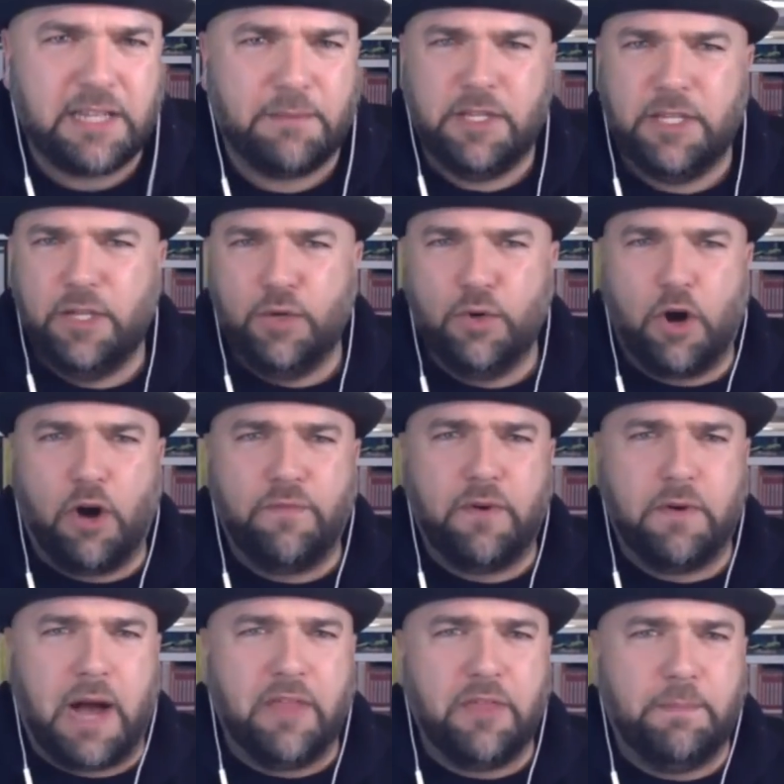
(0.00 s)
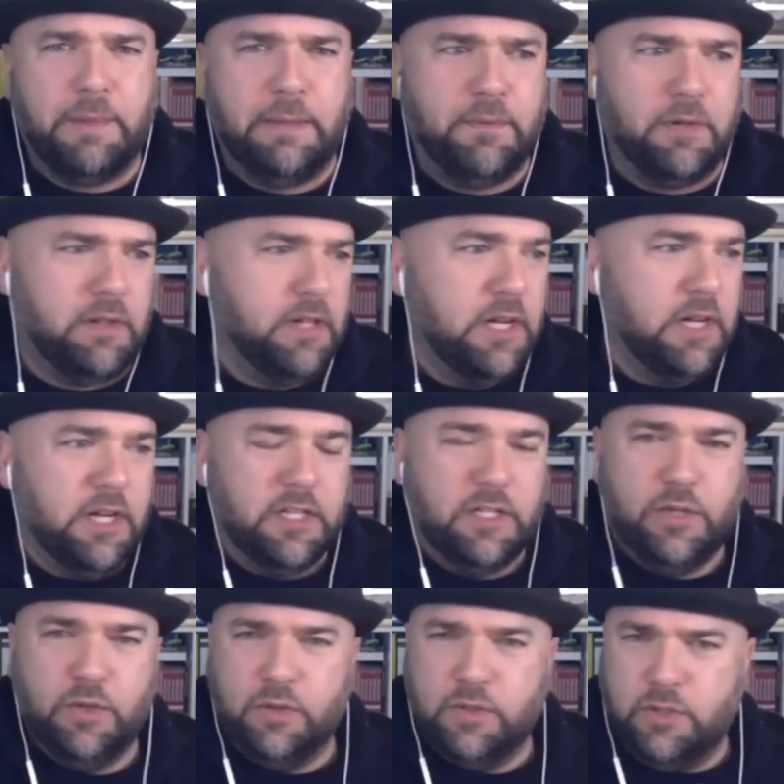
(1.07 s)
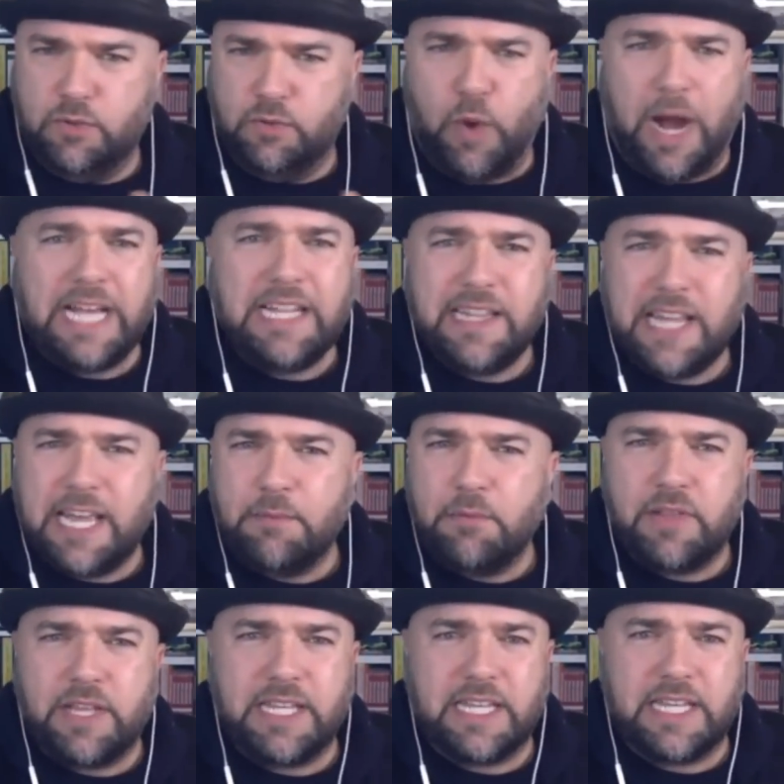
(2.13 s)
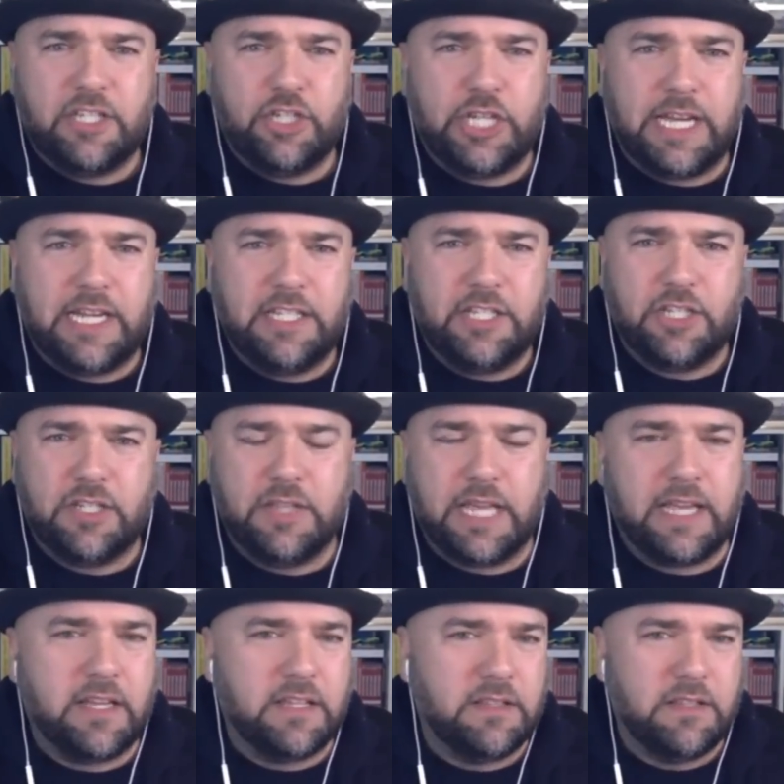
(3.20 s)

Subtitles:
I mean, you offer other people to white label that exchange, and they can.